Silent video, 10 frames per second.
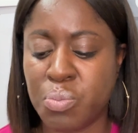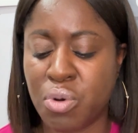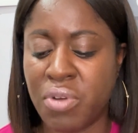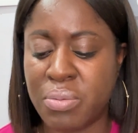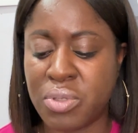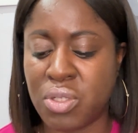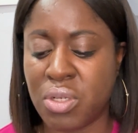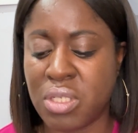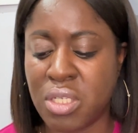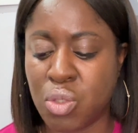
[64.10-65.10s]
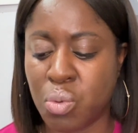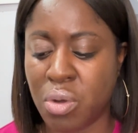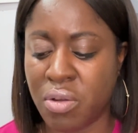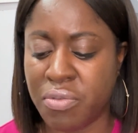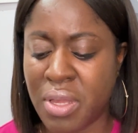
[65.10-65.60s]
Proverbs
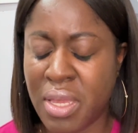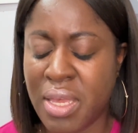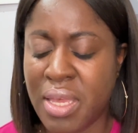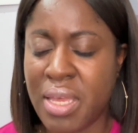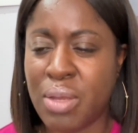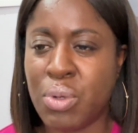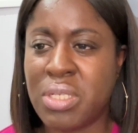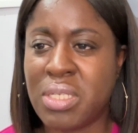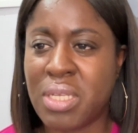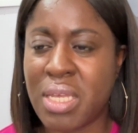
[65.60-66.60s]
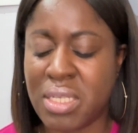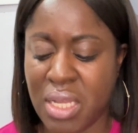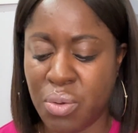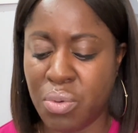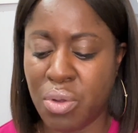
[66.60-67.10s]
13:12, which says
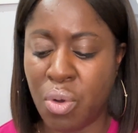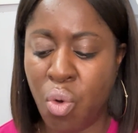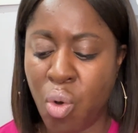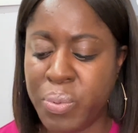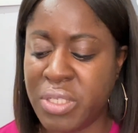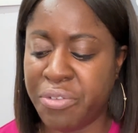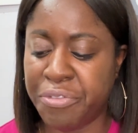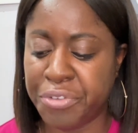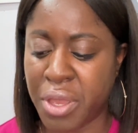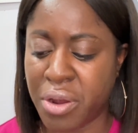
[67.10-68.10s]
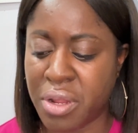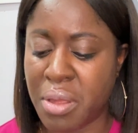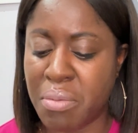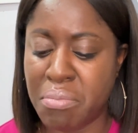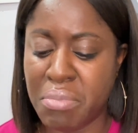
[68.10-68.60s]
that hope deferred
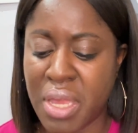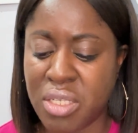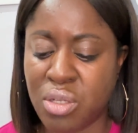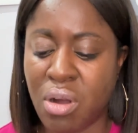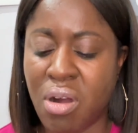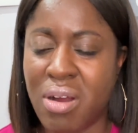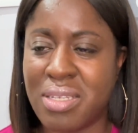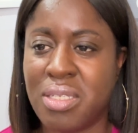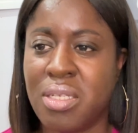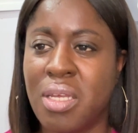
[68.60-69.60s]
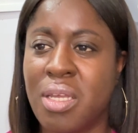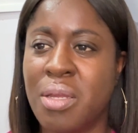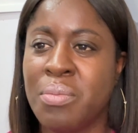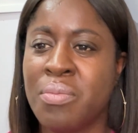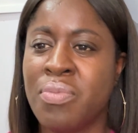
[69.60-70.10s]
makes the heart sick.
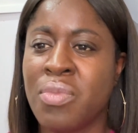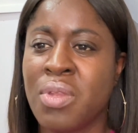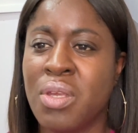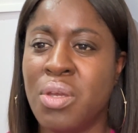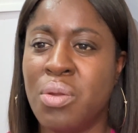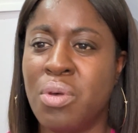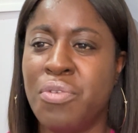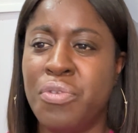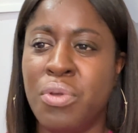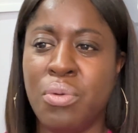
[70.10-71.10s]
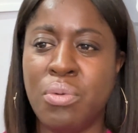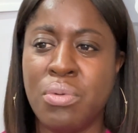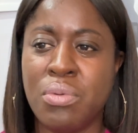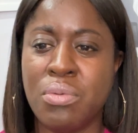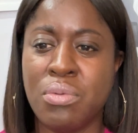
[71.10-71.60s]
You know, if you
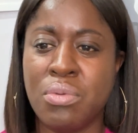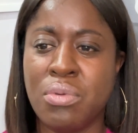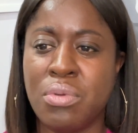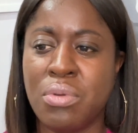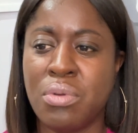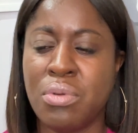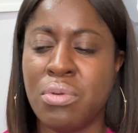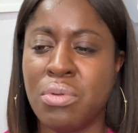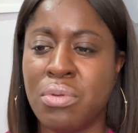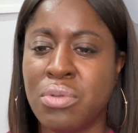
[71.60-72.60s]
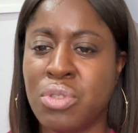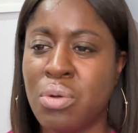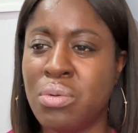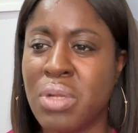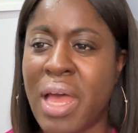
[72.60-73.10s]

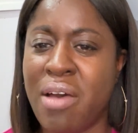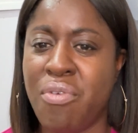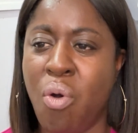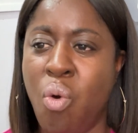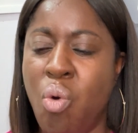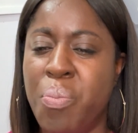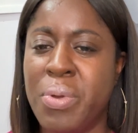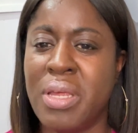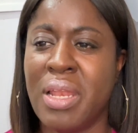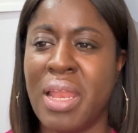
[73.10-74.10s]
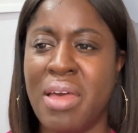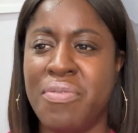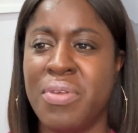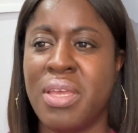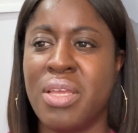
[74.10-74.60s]
don't have hope in life
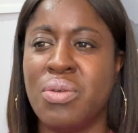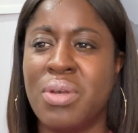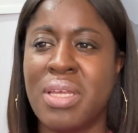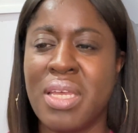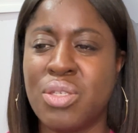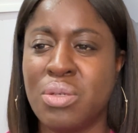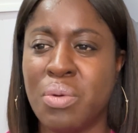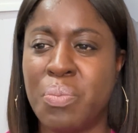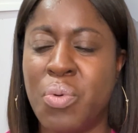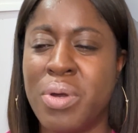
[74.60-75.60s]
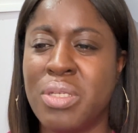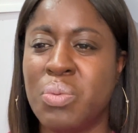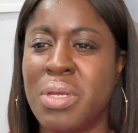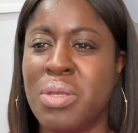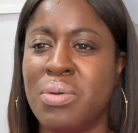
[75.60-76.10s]
again, you can get to a point
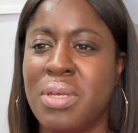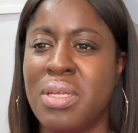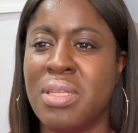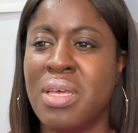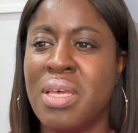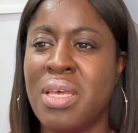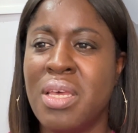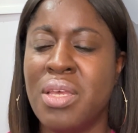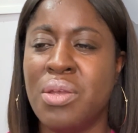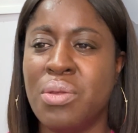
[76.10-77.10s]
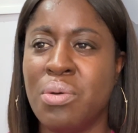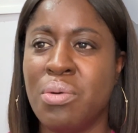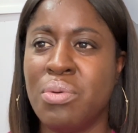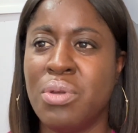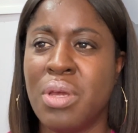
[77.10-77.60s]
where you can, you
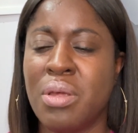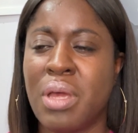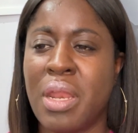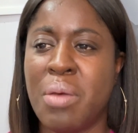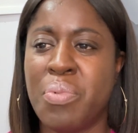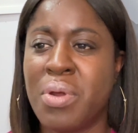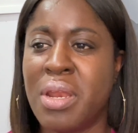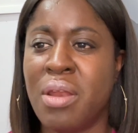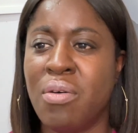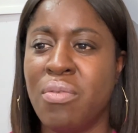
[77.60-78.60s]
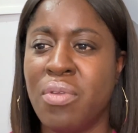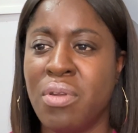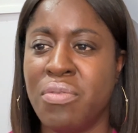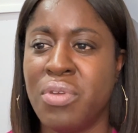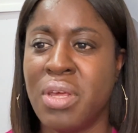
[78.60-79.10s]
know, and I pray none
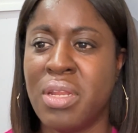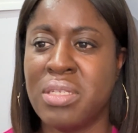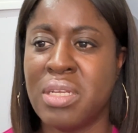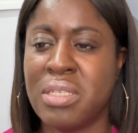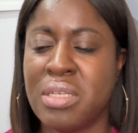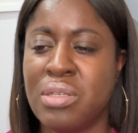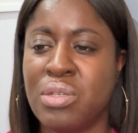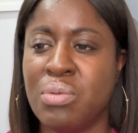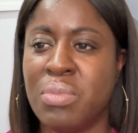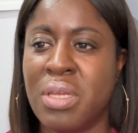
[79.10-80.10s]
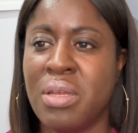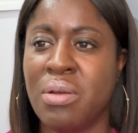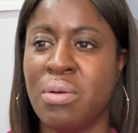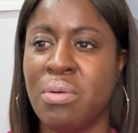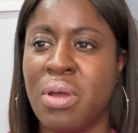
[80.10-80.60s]
of you that is listening to me
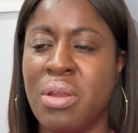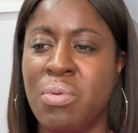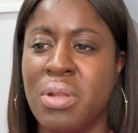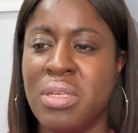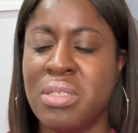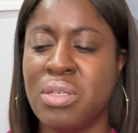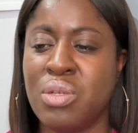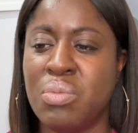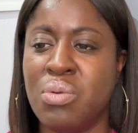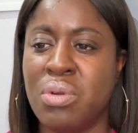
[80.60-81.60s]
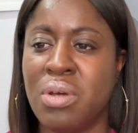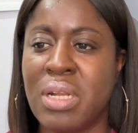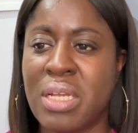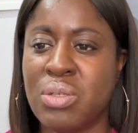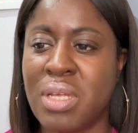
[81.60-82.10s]
or anyone listening to me, you will not
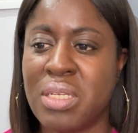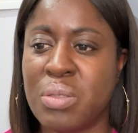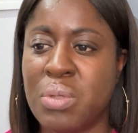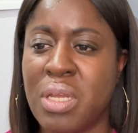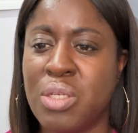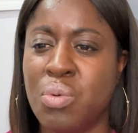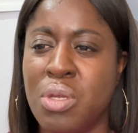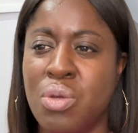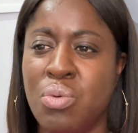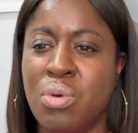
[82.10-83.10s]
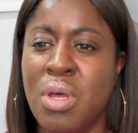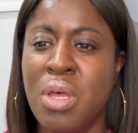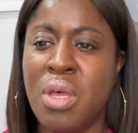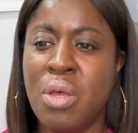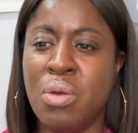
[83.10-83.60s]
get to that stage where you
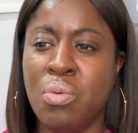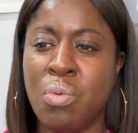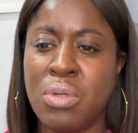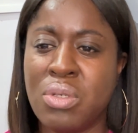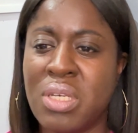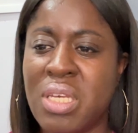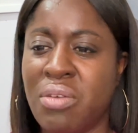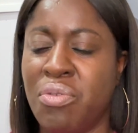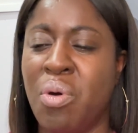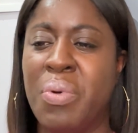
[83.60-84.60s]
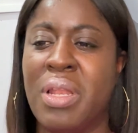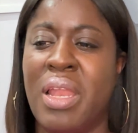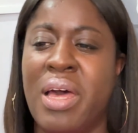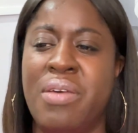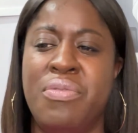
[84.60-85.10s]
want to give up in
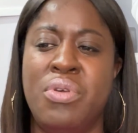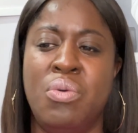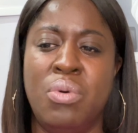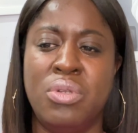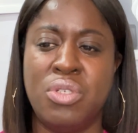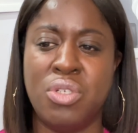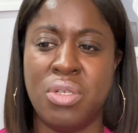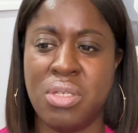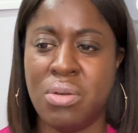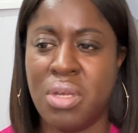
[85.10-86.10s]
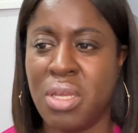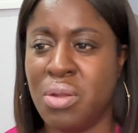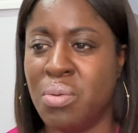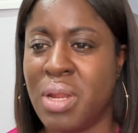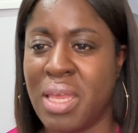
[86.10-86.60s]
life, or you want to just say, okay, you
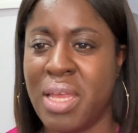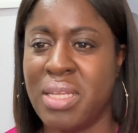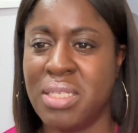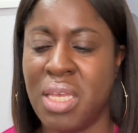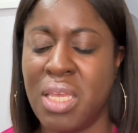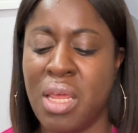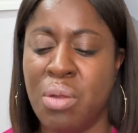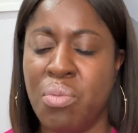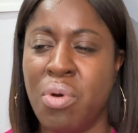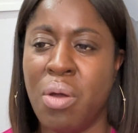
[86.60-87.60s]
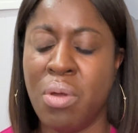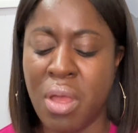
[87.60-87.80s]
know what, I can't take it anymore.